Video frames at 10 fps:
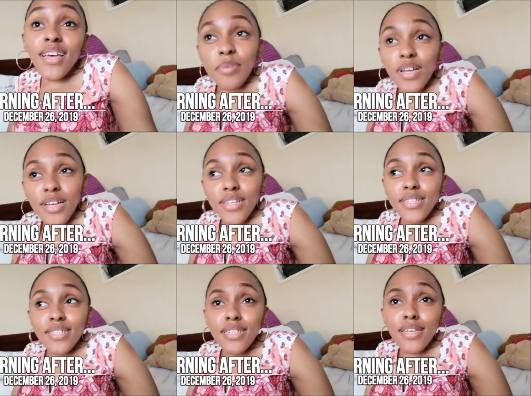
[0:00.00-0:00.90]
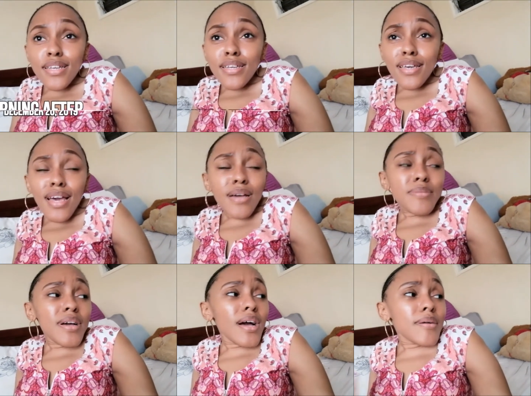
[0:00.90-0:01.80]
But yeah,
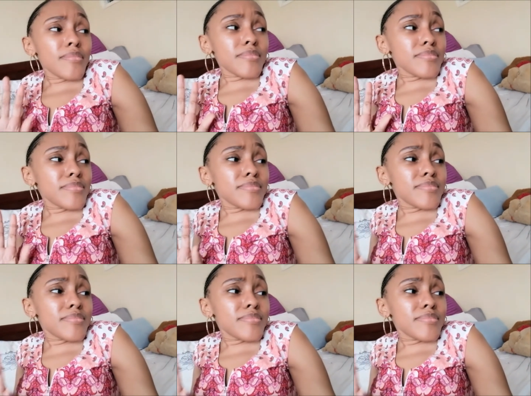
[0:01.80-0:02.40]
um,